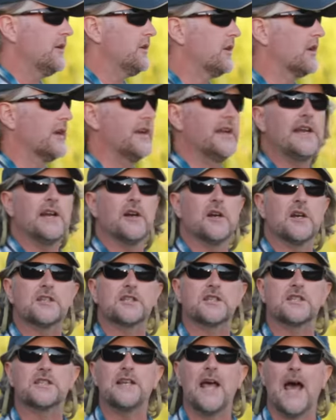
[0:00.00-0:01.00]
you're gonna hear a
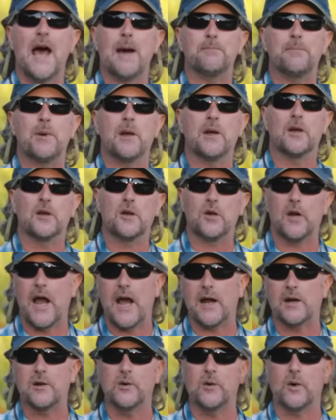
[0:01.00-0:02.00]
snap,
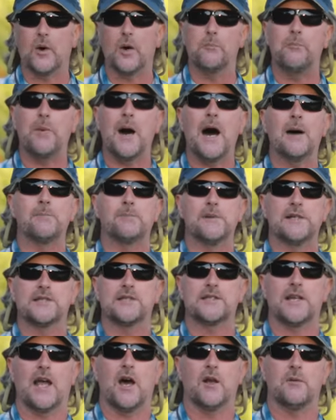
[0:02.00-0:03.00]
crackle, or popping
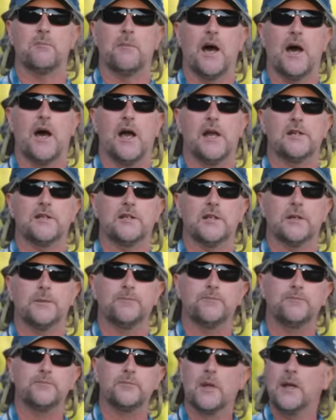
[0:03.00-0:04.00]
sound behind you.
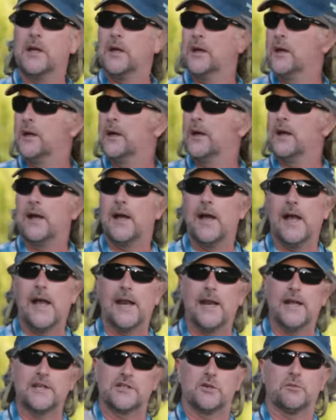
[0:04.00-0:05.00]

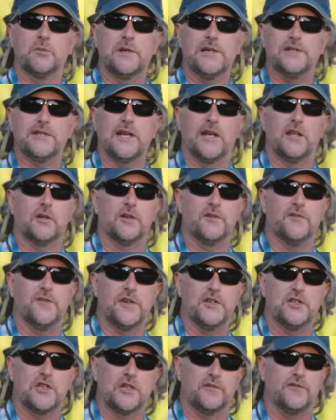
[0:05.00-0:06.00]
And as a retailer of
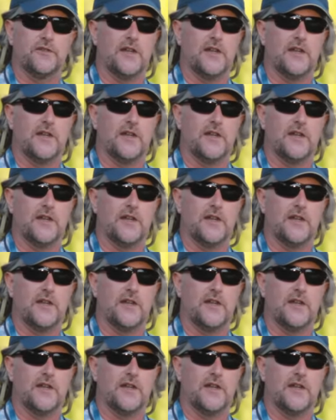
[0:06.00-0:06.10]
fishing